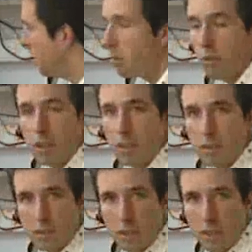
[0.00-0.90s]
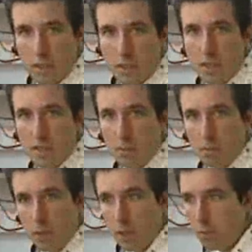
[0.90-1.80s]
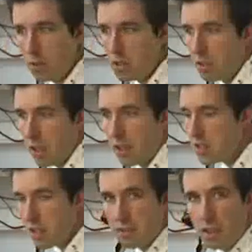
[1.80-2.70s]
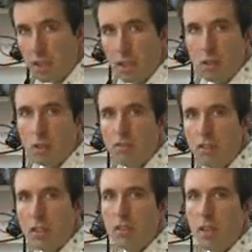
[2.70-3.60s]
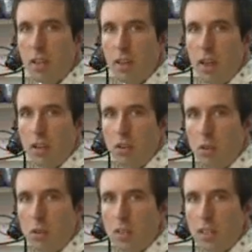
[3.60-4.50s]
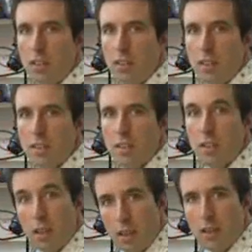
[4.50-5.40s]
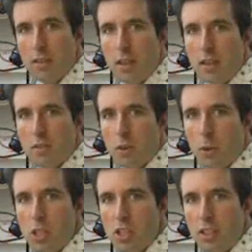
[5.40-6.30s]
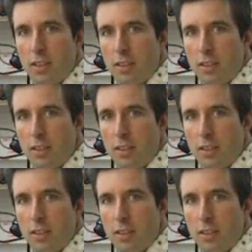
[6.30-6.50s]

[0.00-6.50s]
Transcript: integrated system which you can easily take into the field and do your static test. Thanks for watching.